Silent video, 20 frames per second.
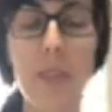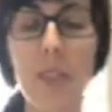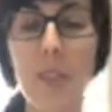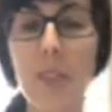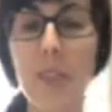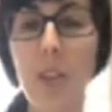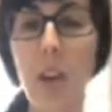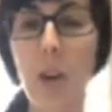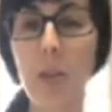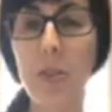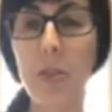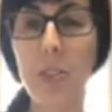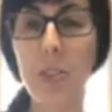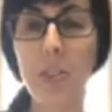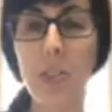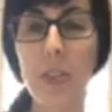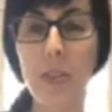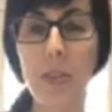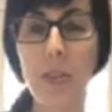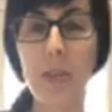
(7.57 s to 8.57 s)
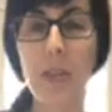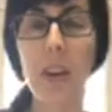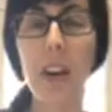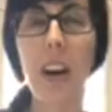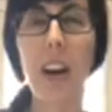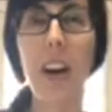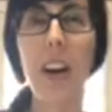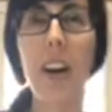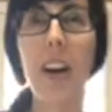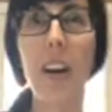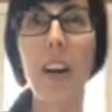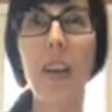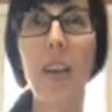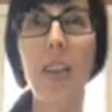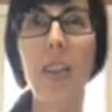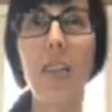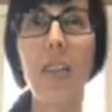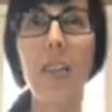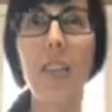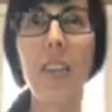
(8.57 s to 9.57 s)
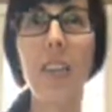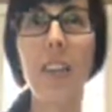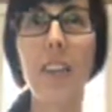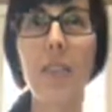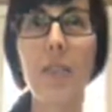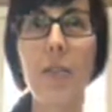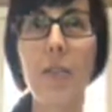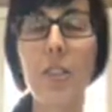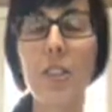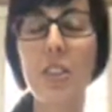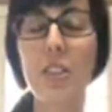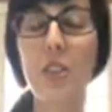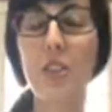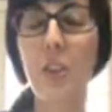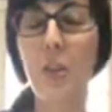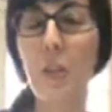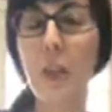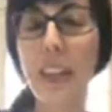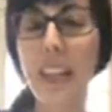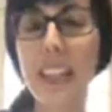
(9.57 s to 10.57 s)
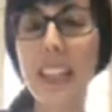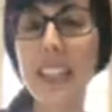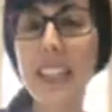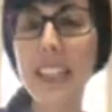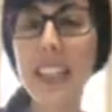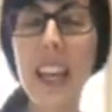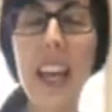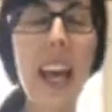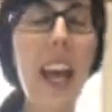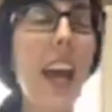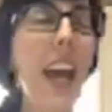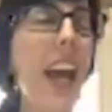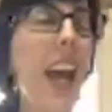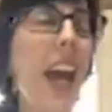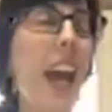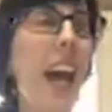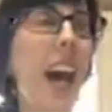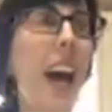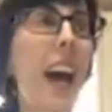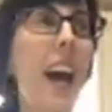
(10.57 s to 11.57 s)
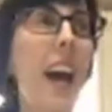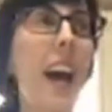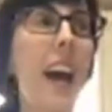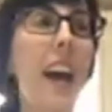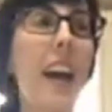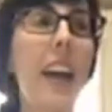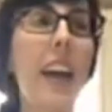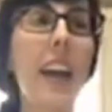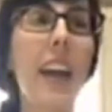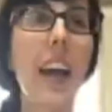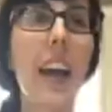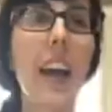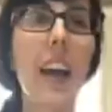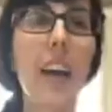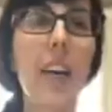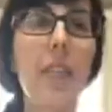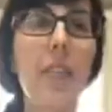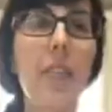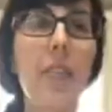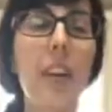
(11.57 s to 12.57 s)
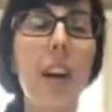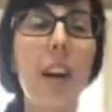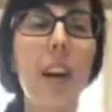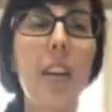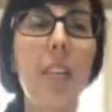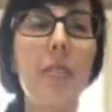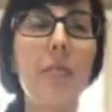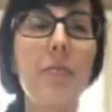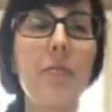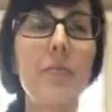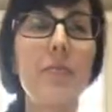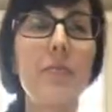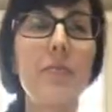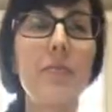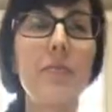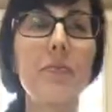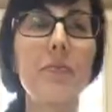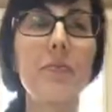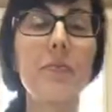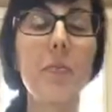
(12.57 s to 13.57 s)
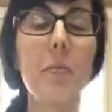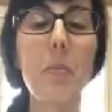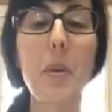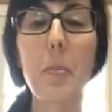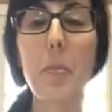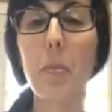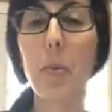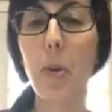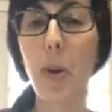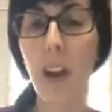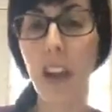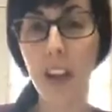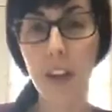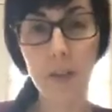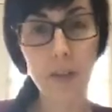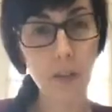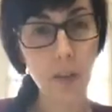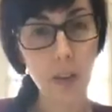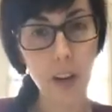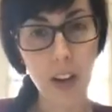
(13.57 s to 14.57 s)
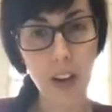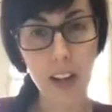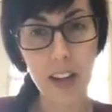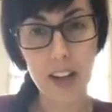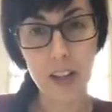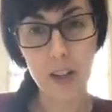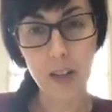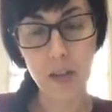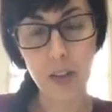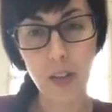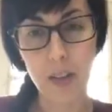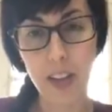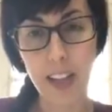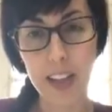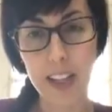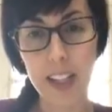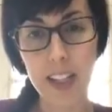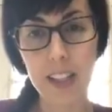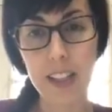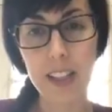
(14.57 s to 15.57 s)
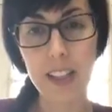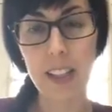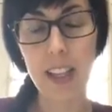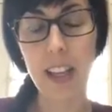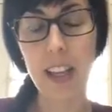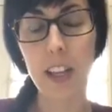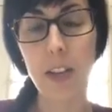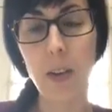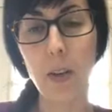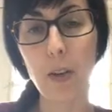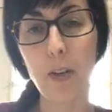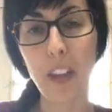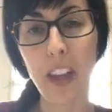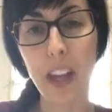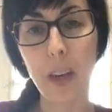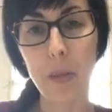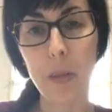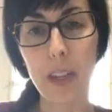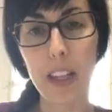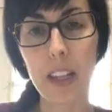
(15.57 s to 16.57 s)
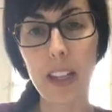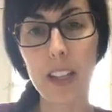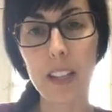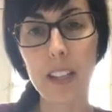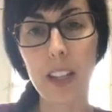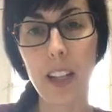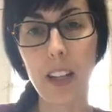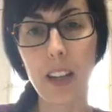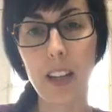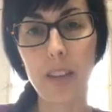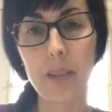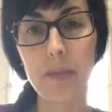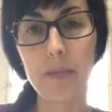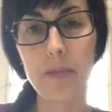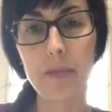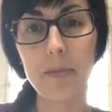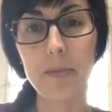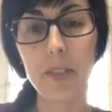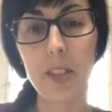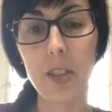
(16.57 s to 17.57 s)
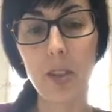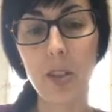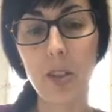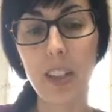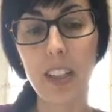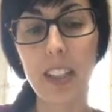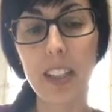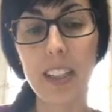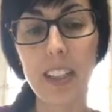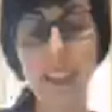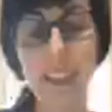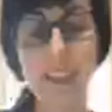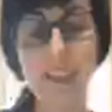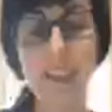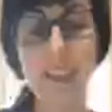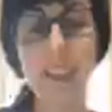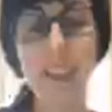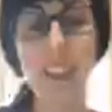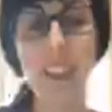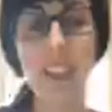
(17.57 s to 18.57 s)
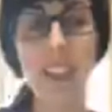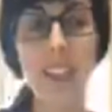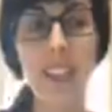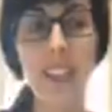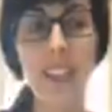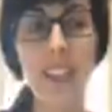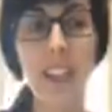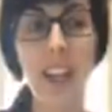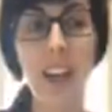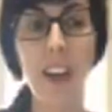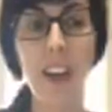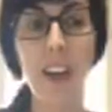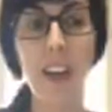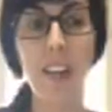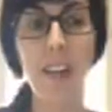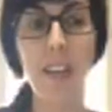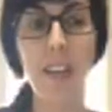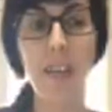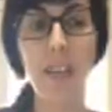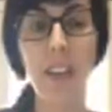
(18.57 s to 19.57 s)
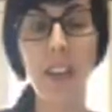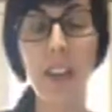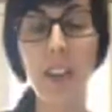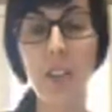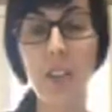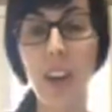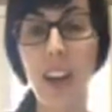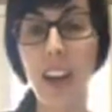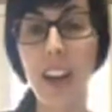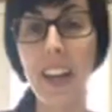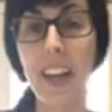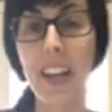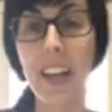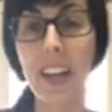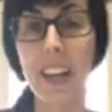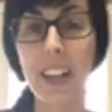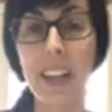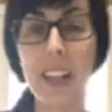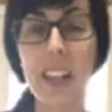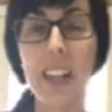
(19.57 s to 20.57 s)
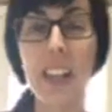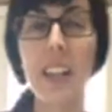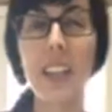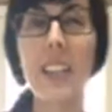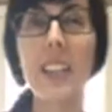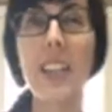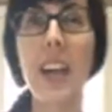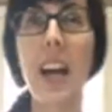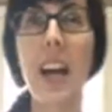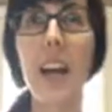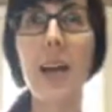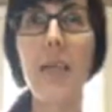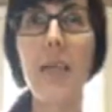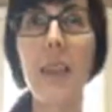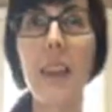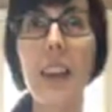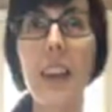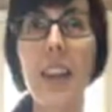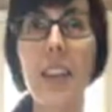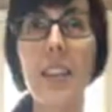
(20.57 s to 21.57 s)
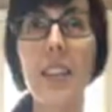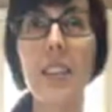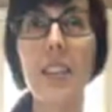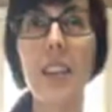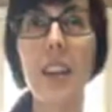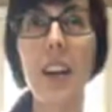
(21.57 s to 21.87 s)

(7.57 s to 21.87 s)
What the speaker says: talk to you for just a few minutes. I have been praying for each of you ladies and your families during this very trying time that